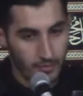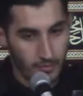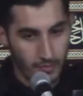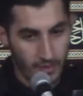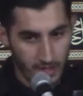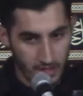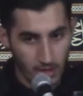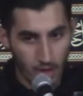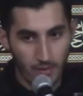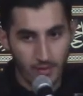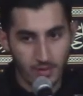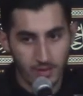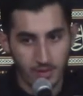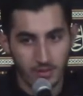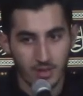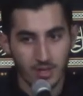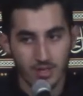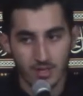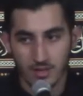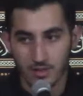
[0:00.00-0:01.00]
There's obvious
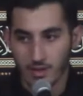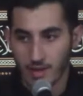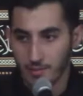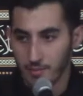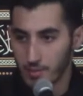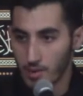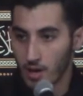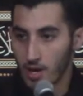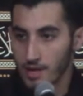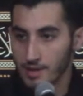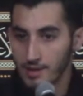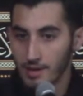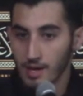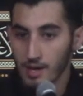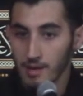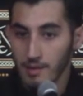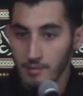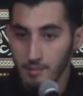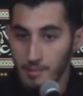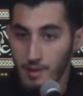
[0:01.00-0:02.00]
reasons behind that,
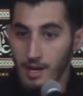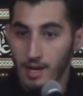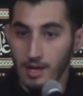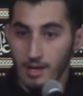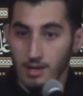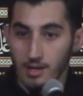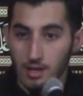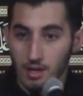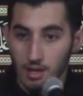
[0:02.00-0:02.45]
but